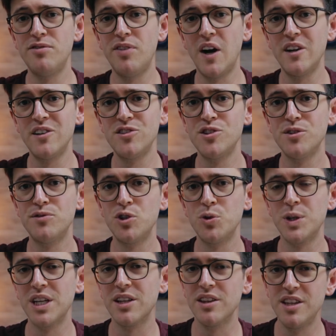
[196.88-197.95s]
advantage of
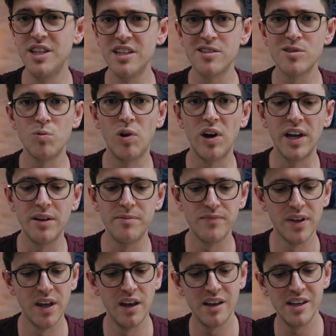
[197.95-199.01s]
doing it this way
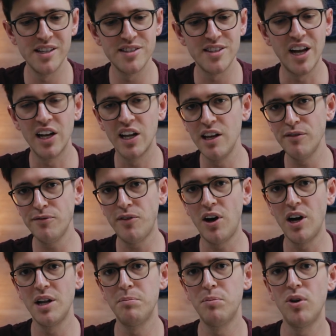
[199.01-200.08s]
is that if
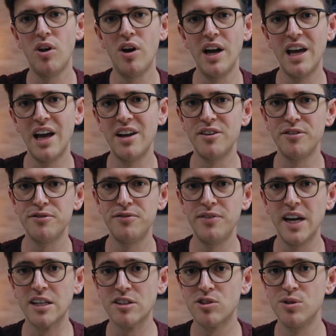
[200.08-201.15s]
I apply an
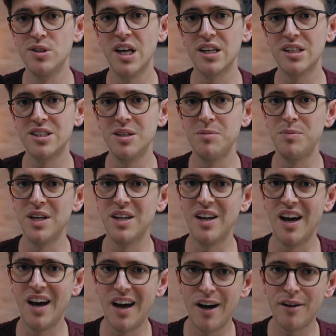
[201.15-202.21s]
effect to that clip
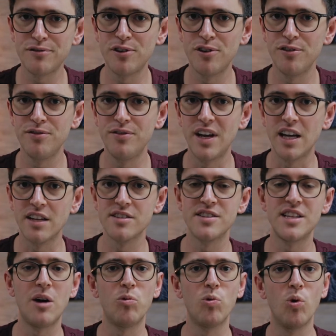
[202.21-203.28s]
in After Effects,
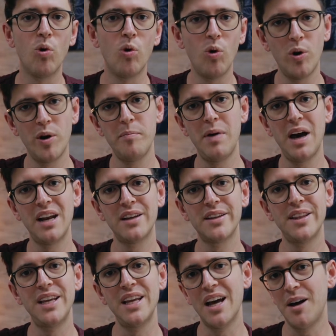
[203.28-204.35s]
that will
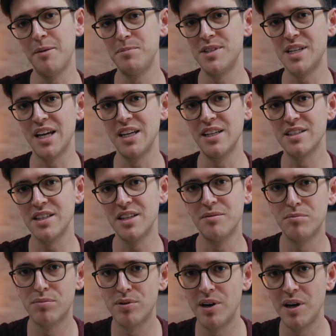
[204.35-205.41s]
automatically update
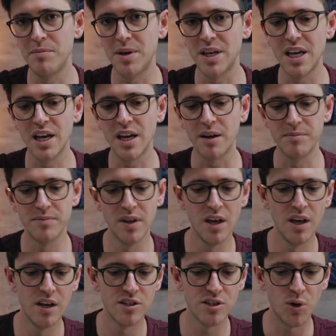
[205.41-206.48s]
in Premiere.
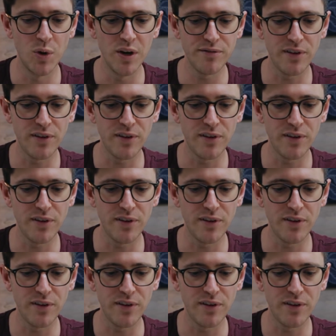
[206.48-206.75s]
So